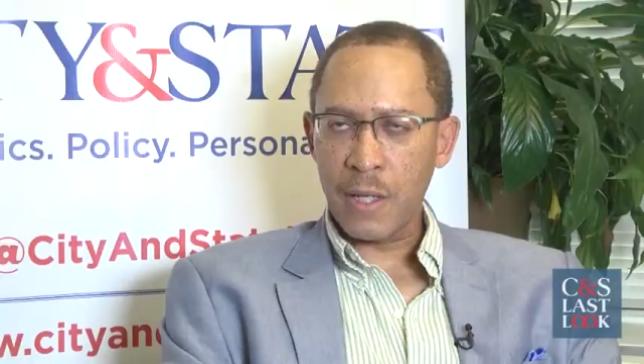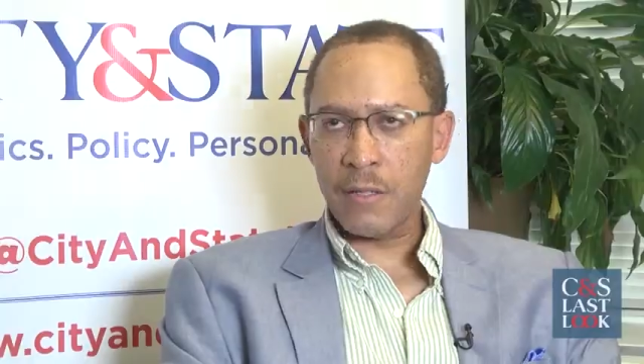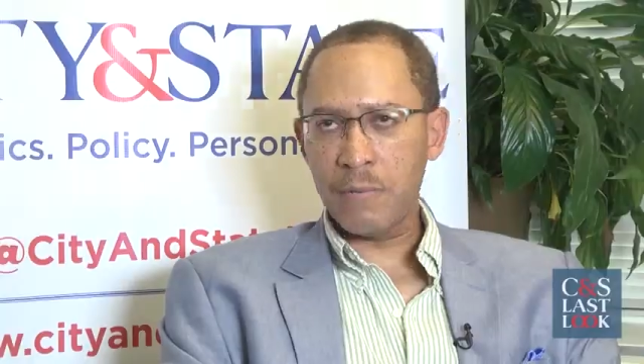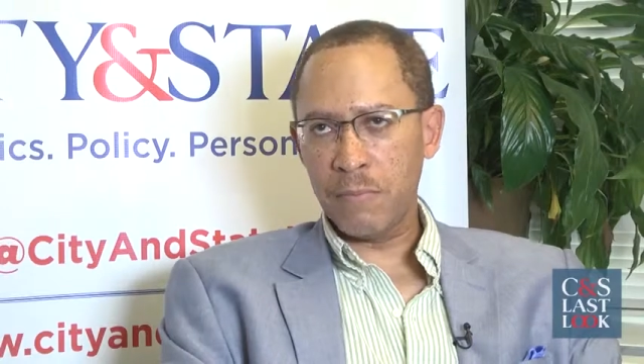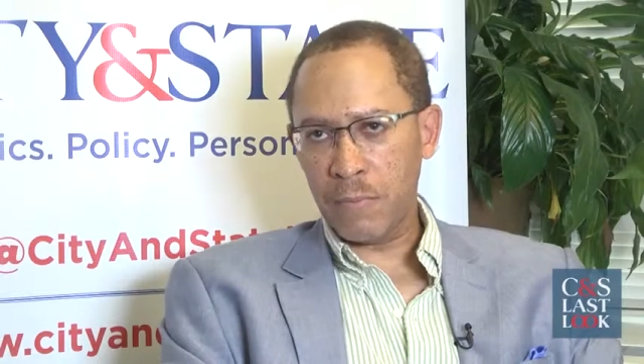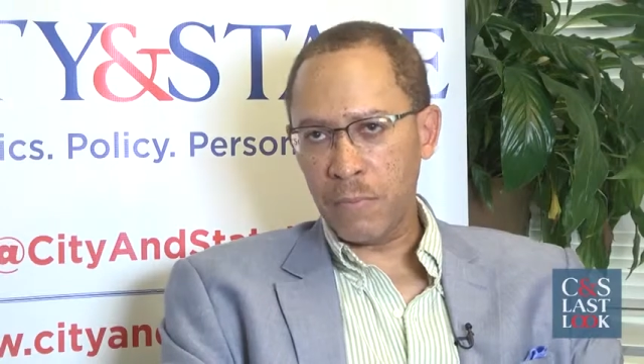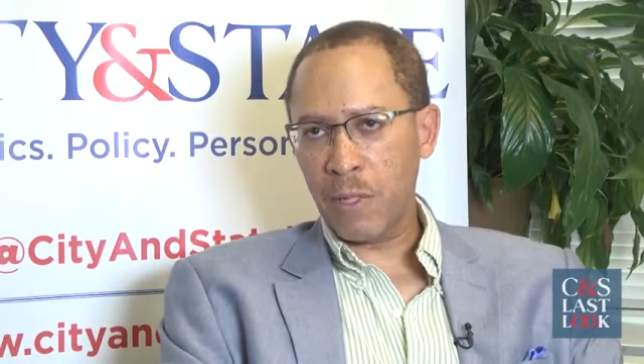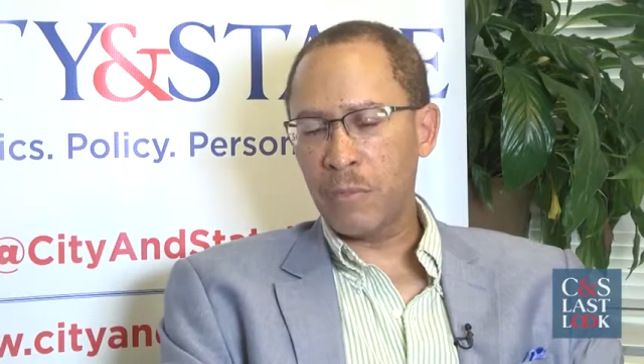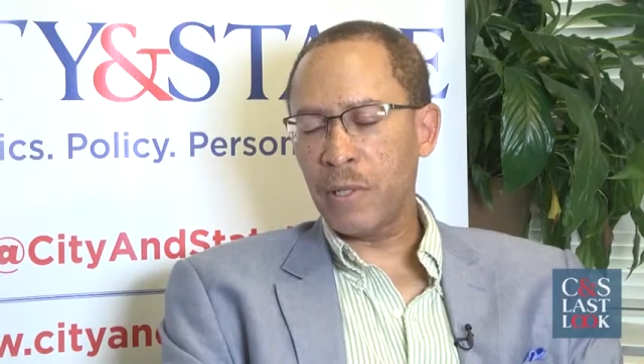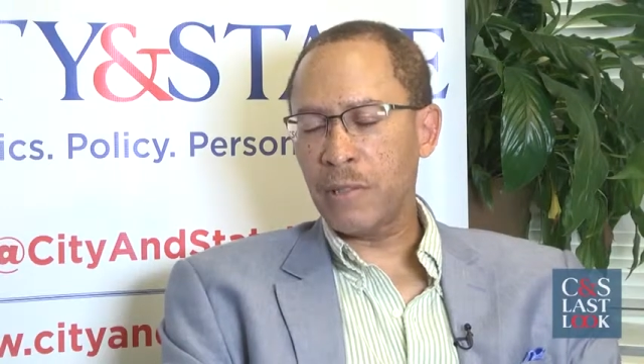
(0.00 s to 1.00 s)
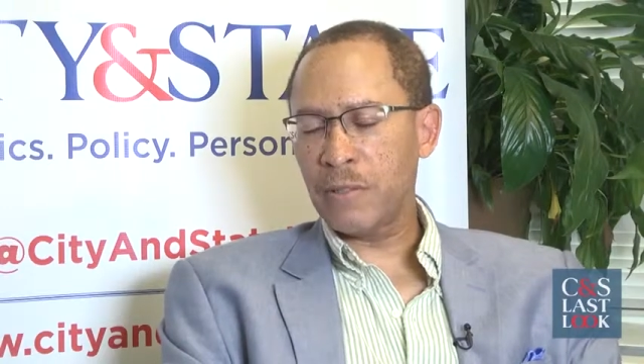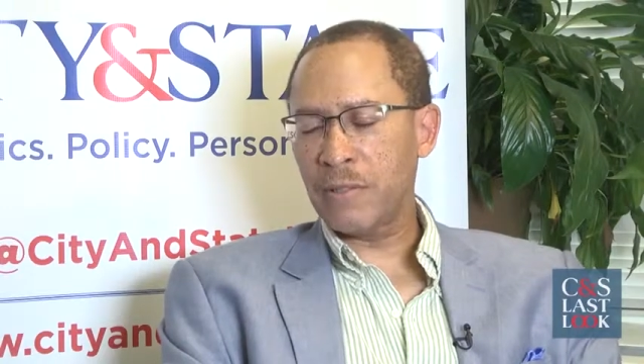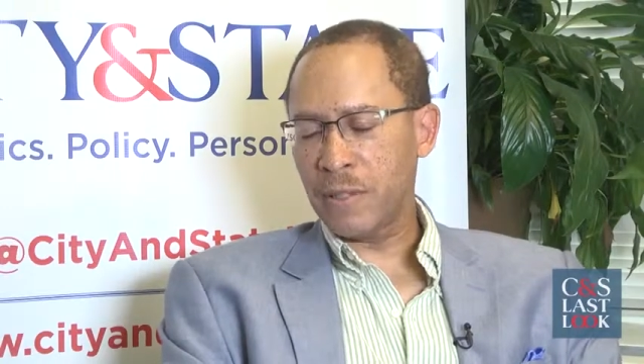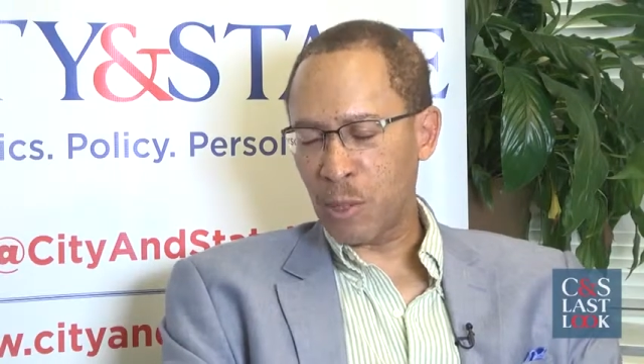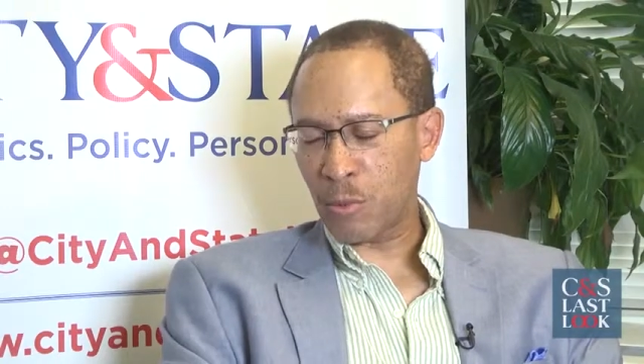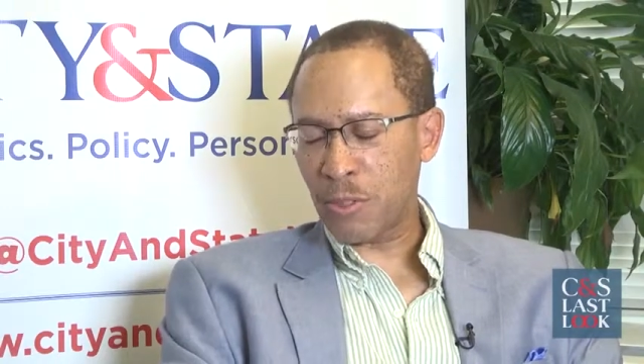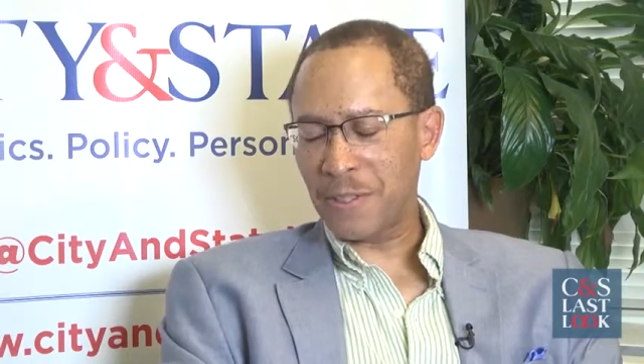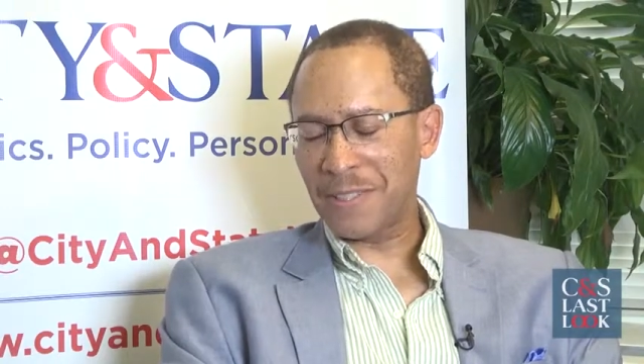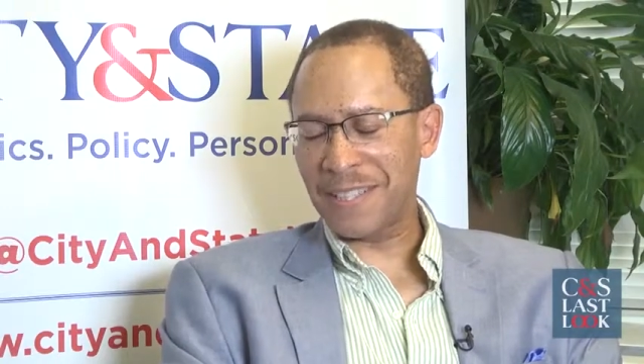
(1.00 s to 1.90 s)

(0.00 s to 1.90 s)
Because Bill's liberal,